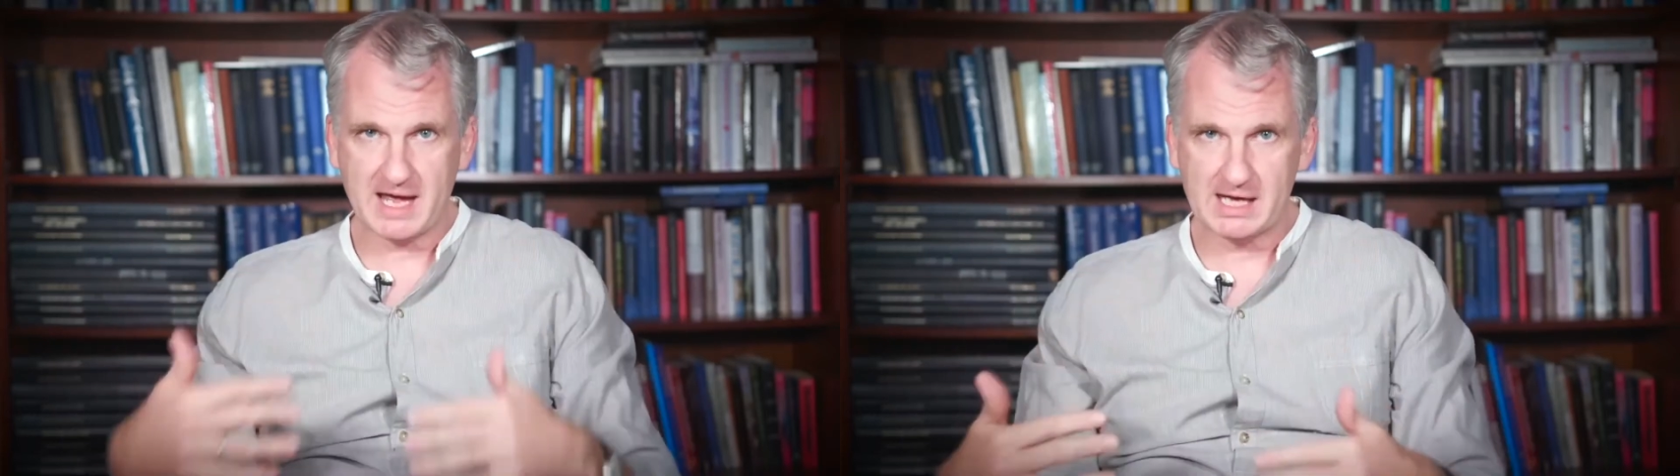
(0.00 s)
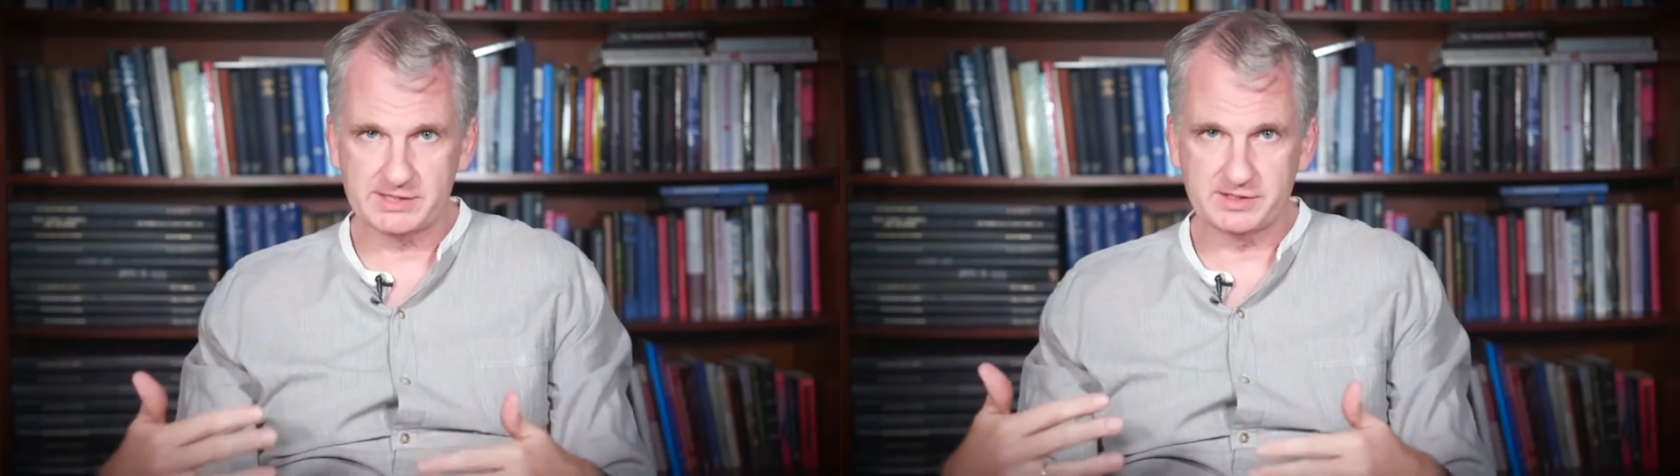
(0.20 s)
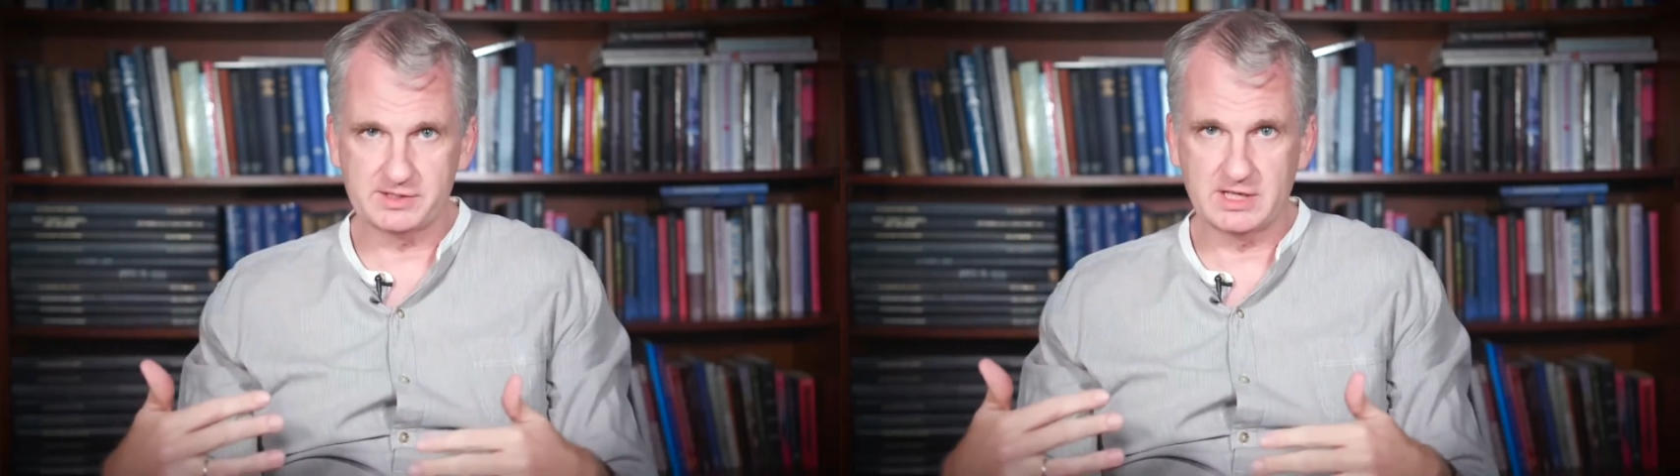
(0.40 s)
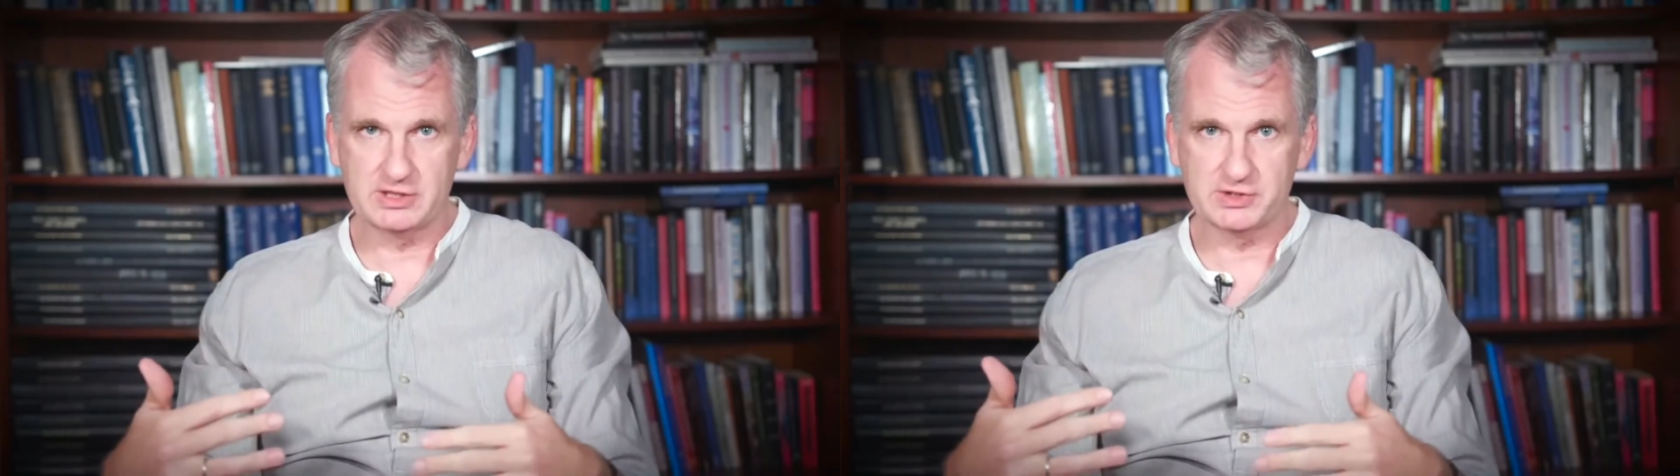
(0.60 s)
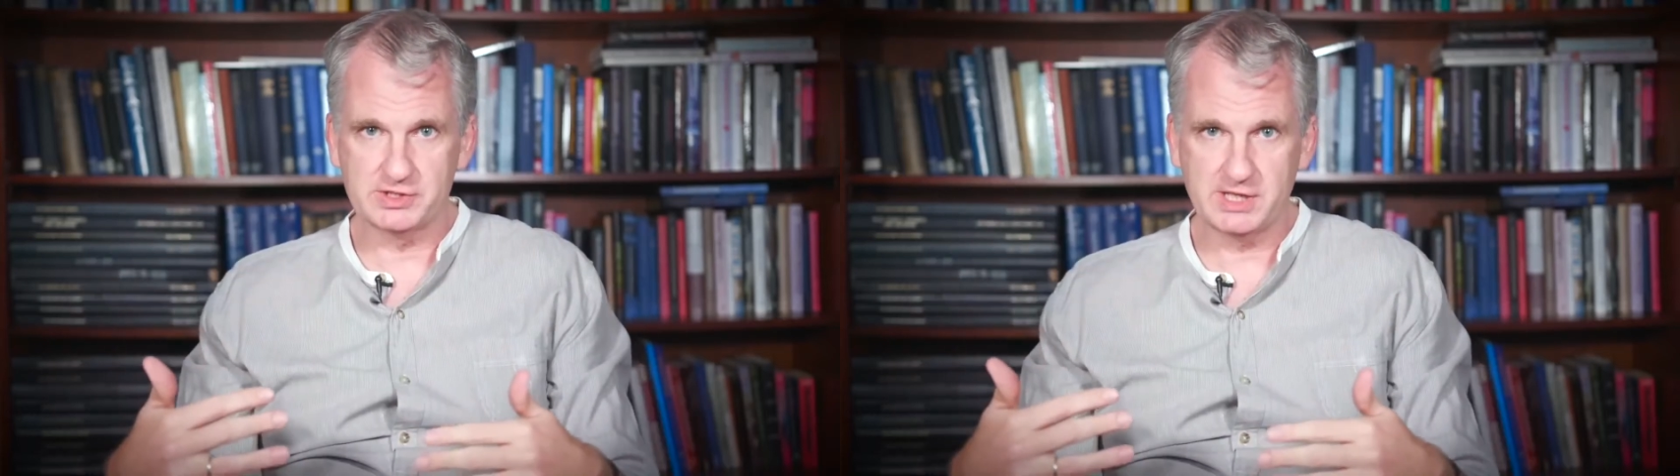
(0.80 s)
past as a
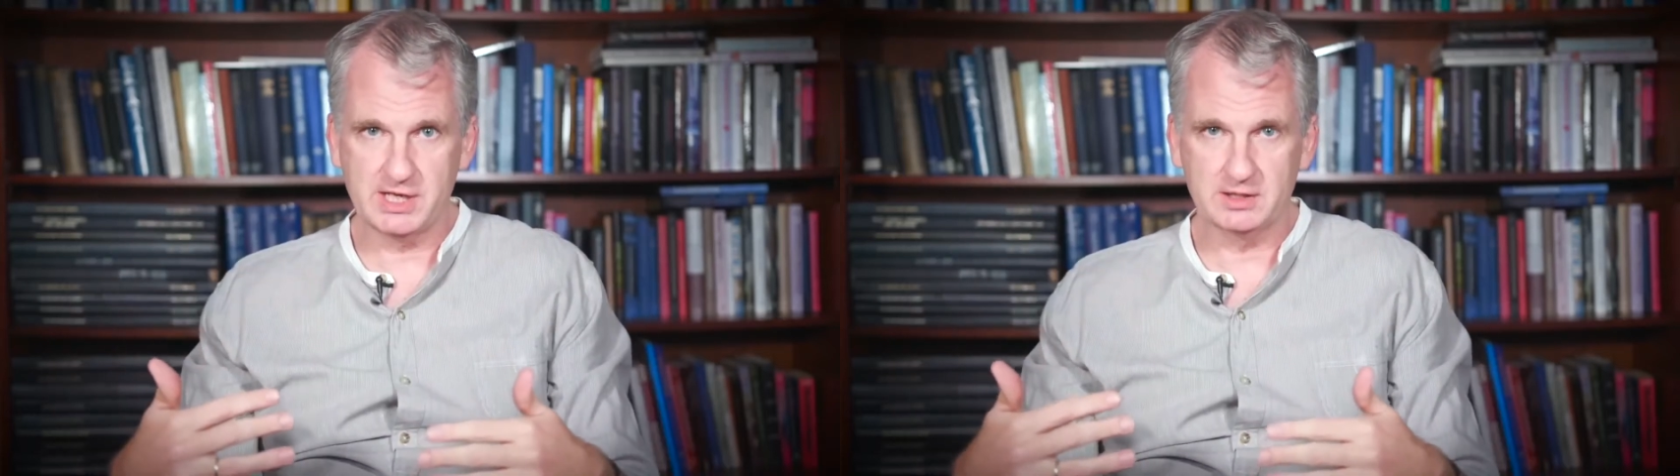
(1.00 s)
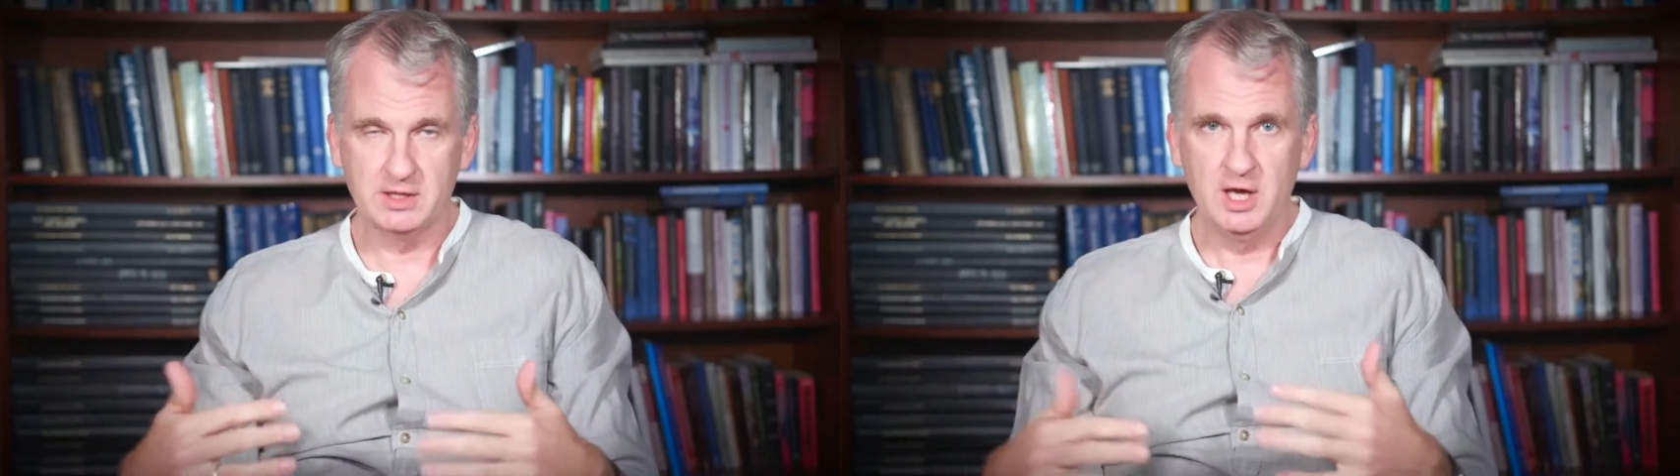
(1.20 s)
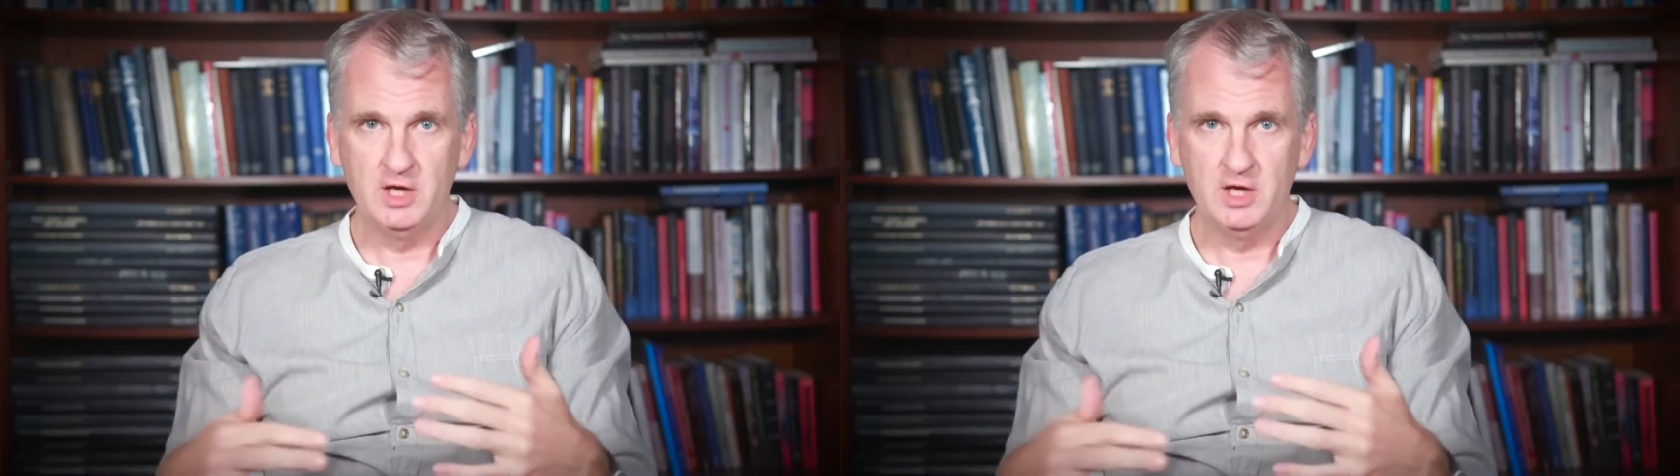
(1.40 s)
nation state,